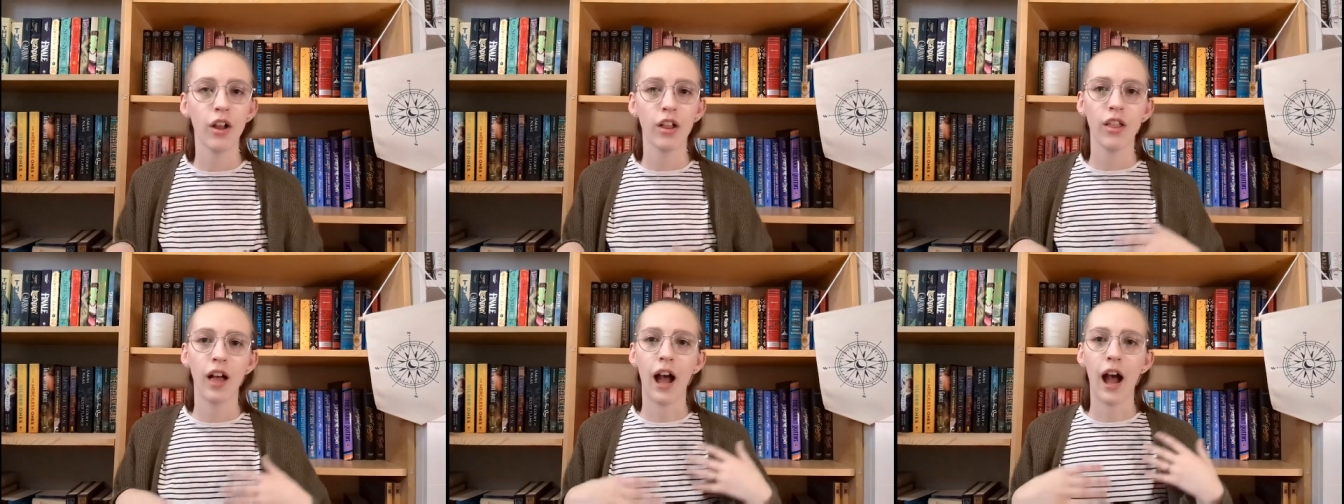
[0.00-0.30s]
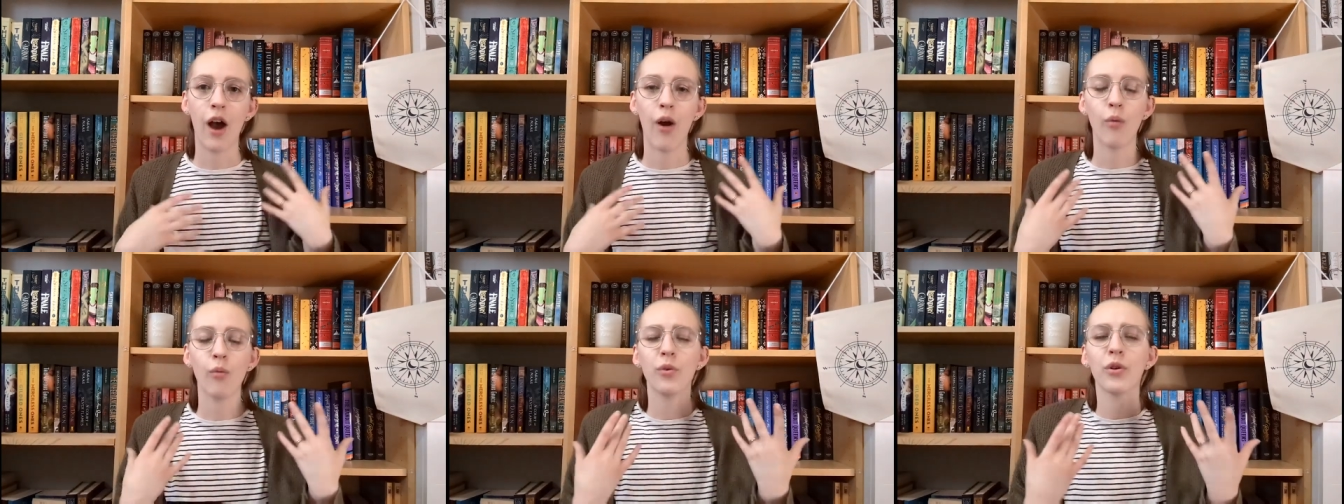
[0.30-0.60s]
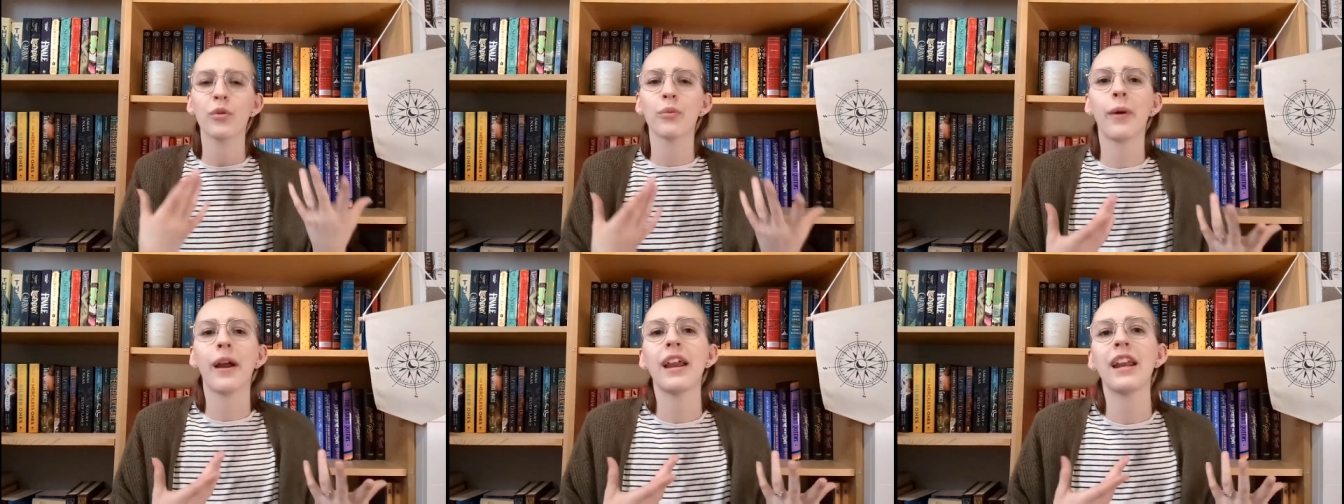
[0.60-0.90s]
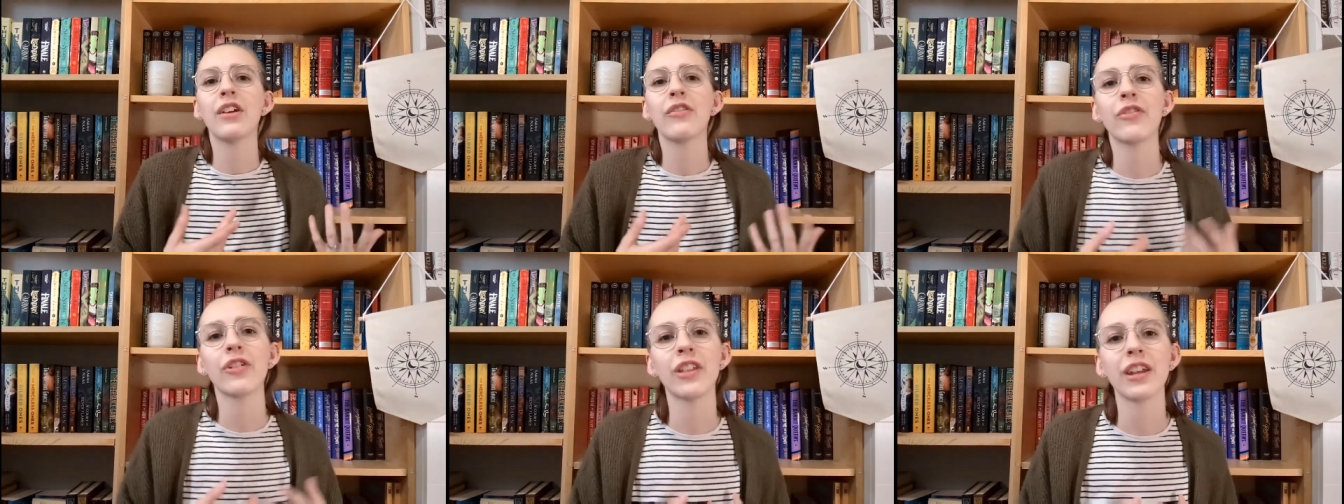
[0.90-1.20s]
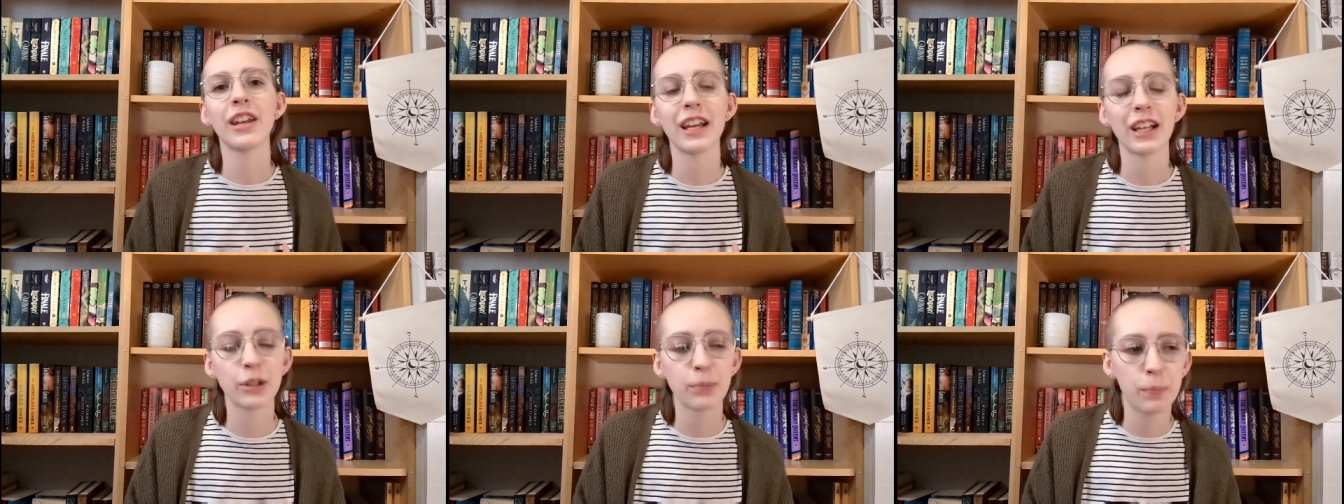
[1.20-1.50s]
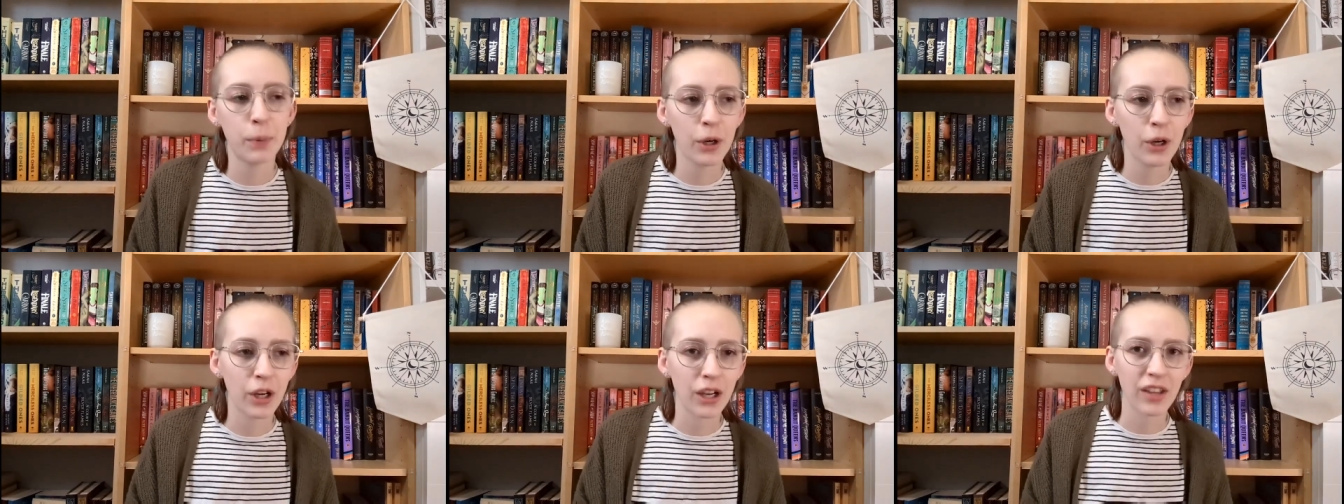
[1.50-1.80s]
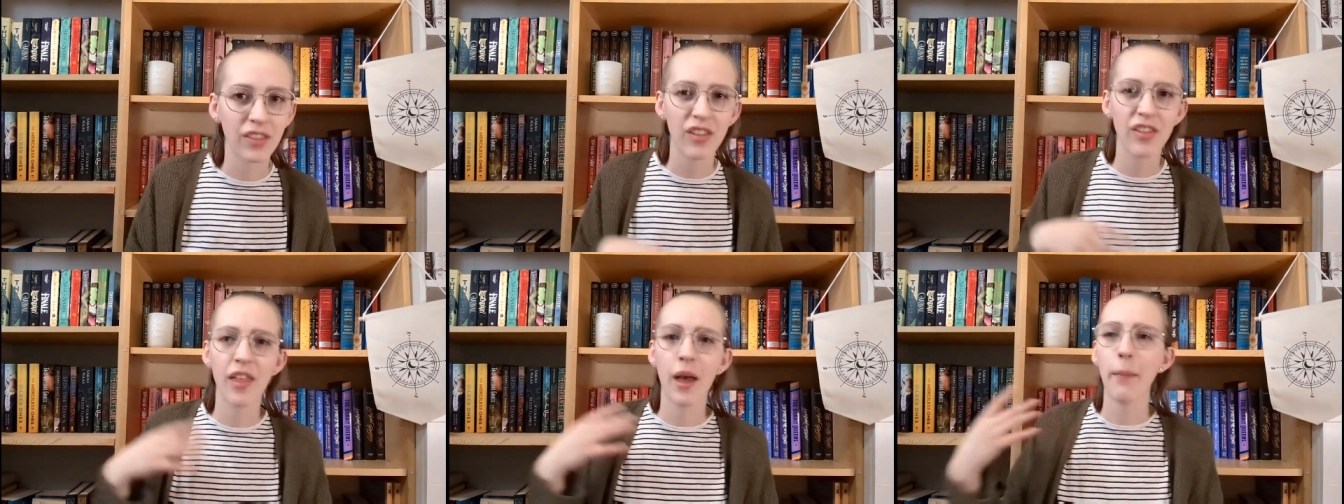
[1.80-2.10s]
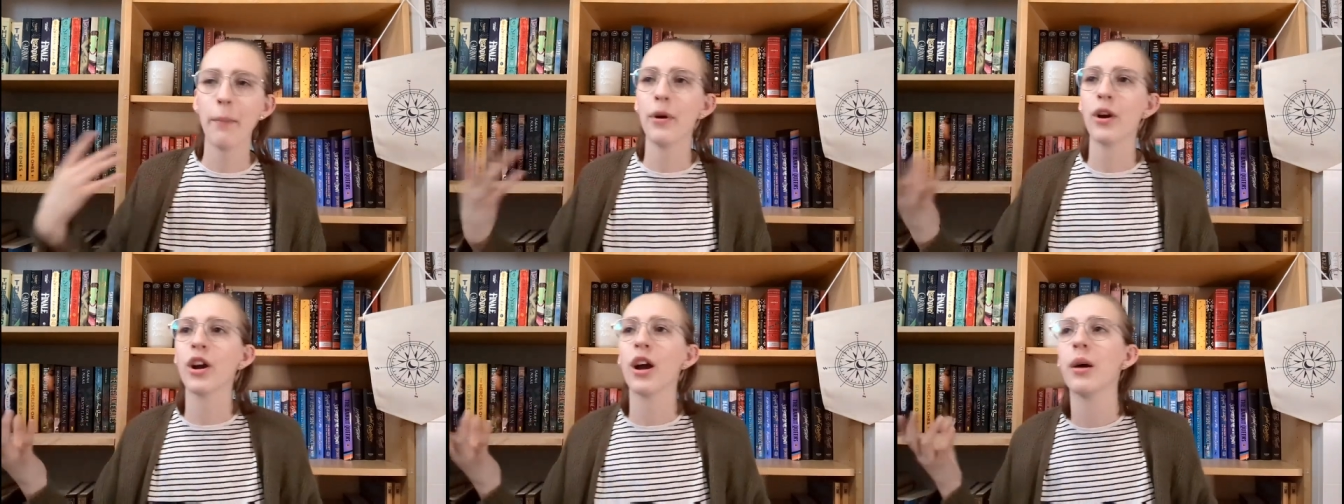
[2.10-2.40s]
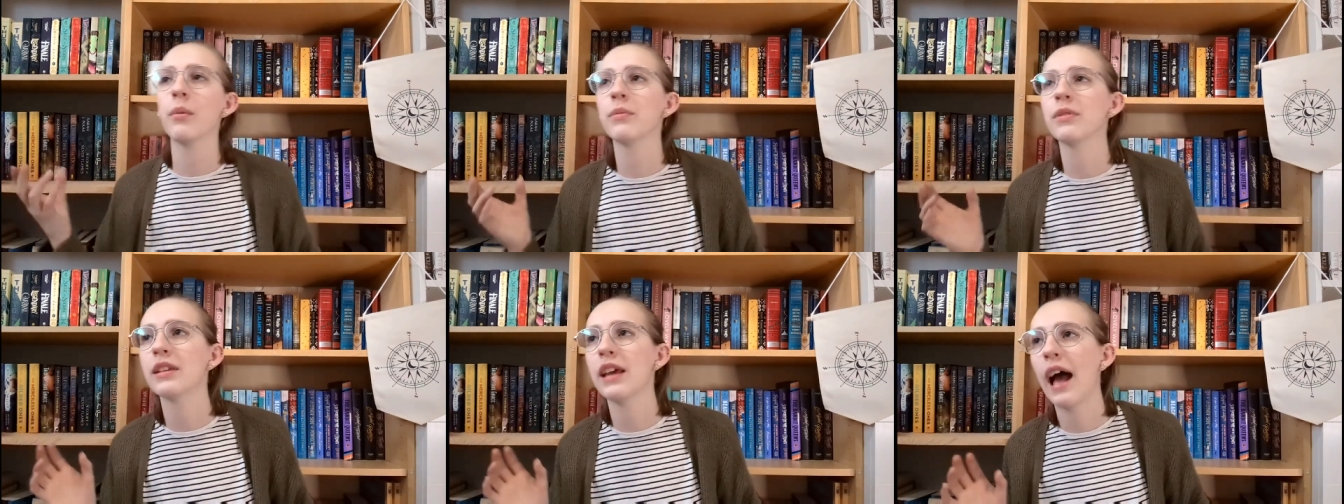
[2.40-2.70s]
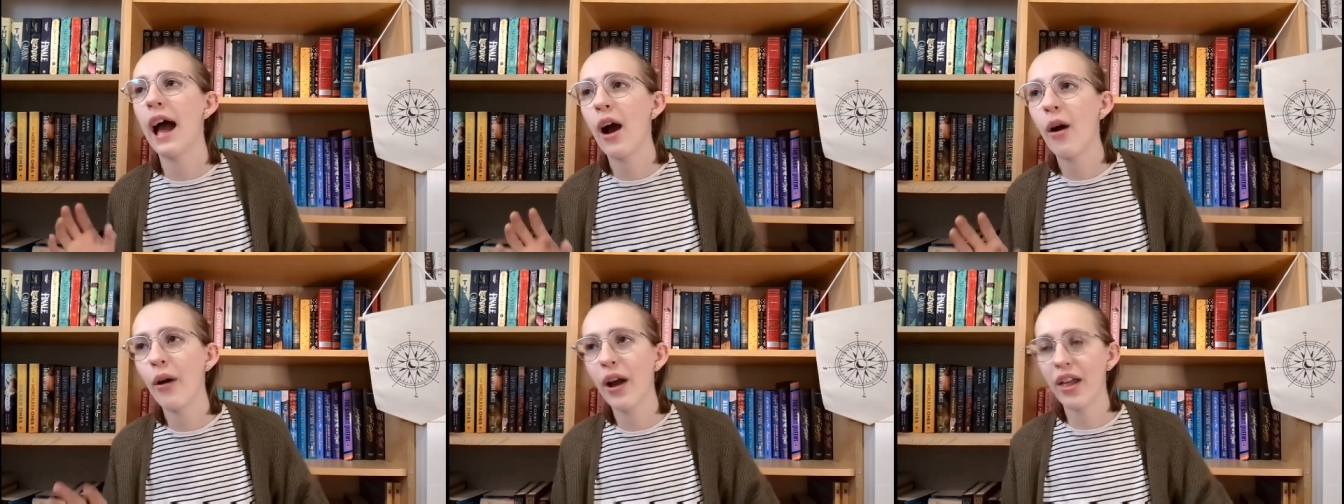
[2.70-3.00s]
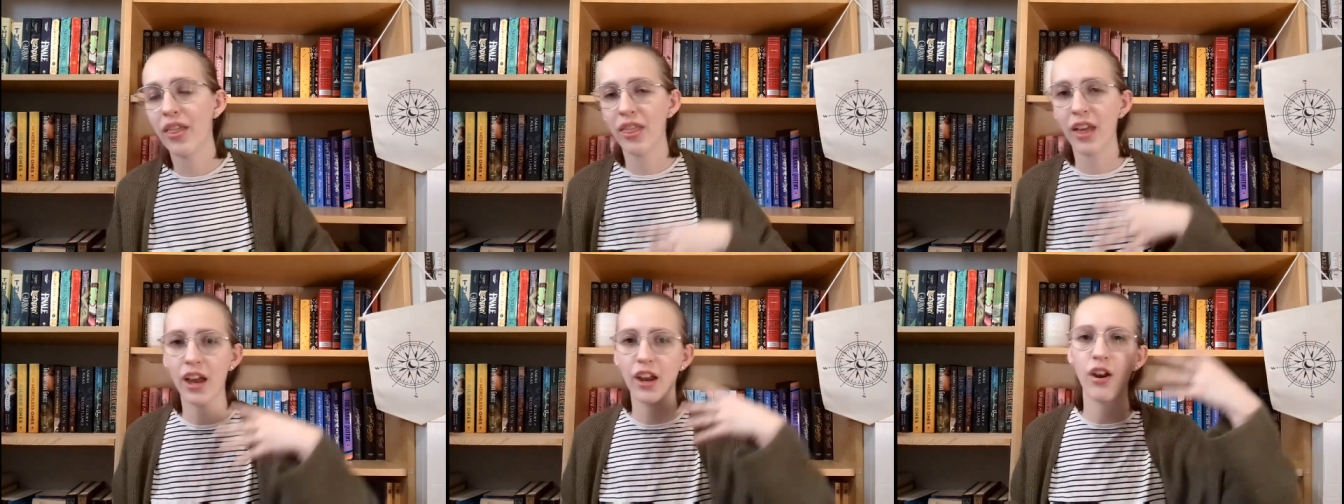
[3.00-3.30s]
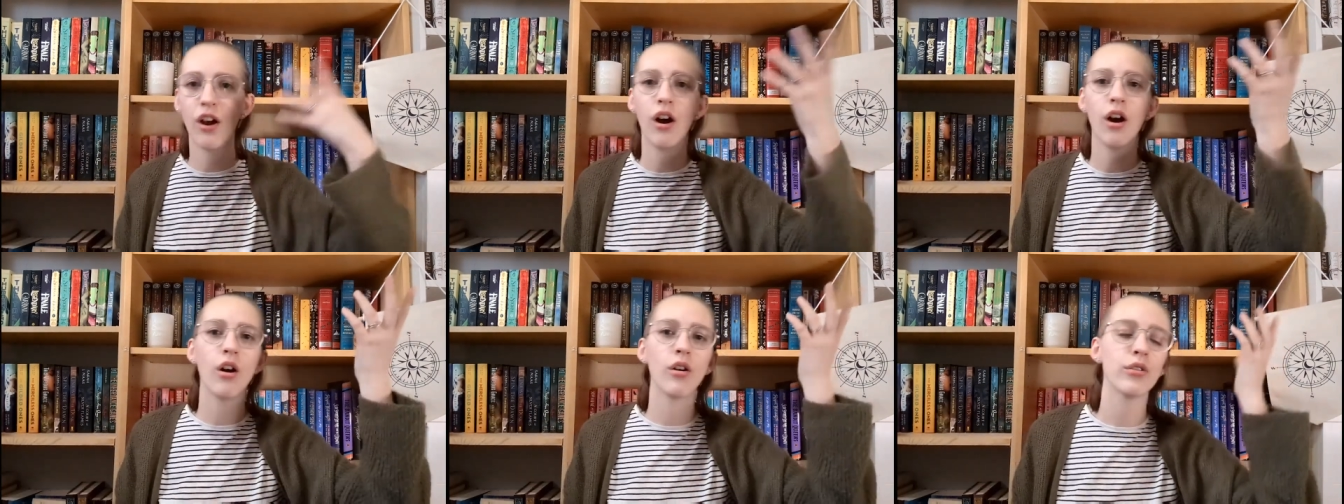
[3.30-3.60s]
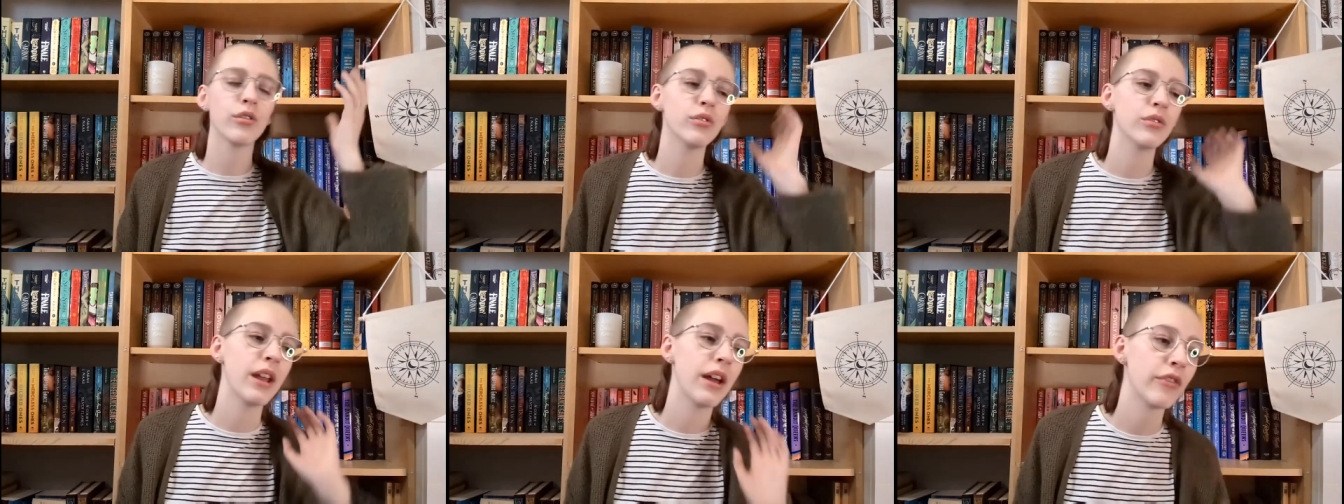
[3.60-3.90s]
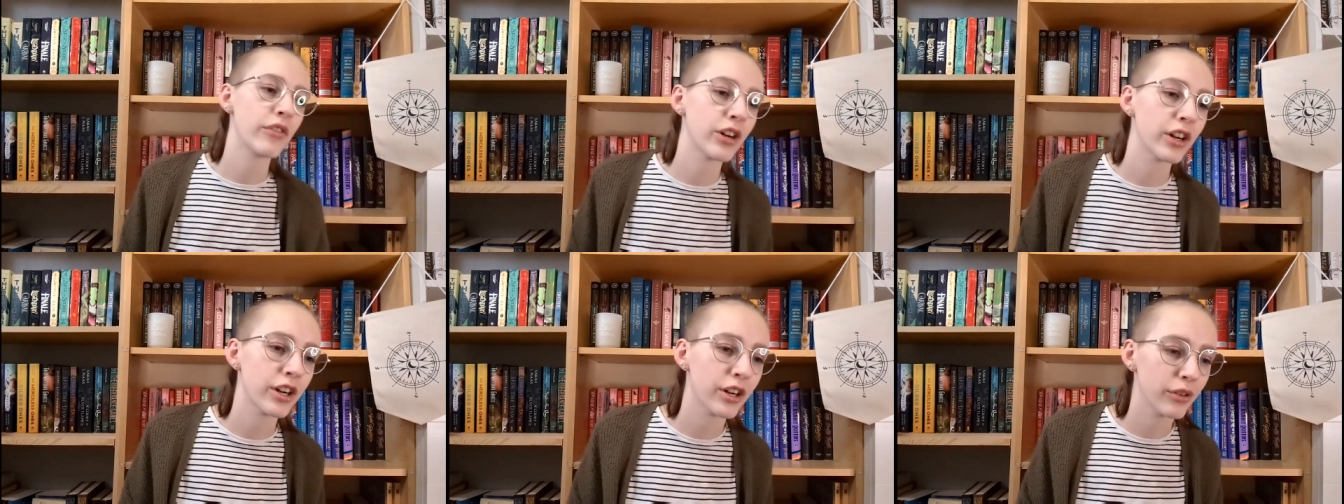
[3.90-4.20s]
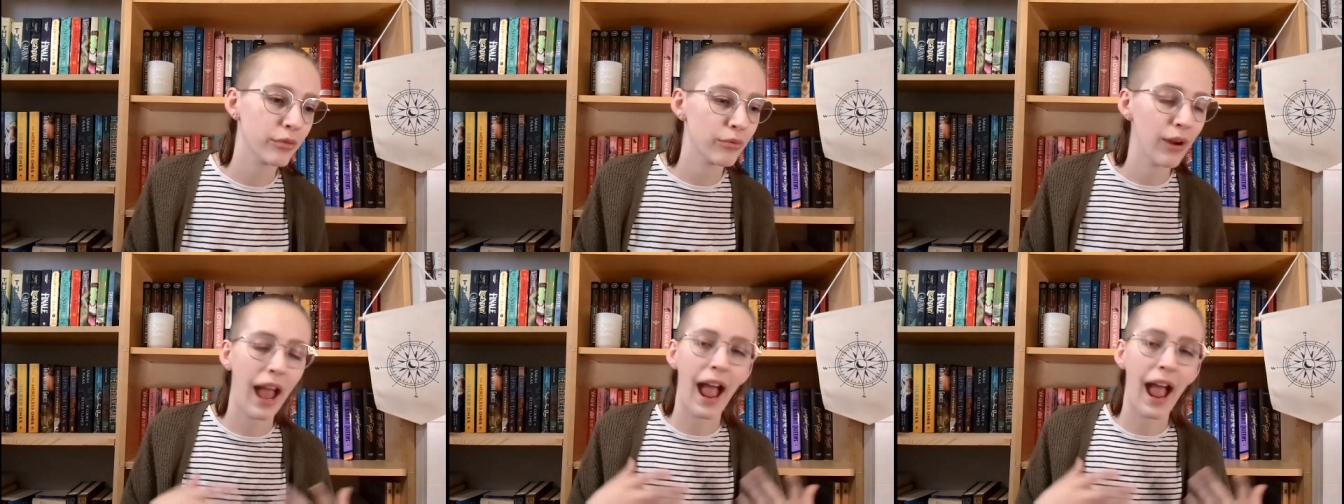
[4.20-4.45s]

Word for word: uh, we're waiting for the next book and then that book comes out and then oh you never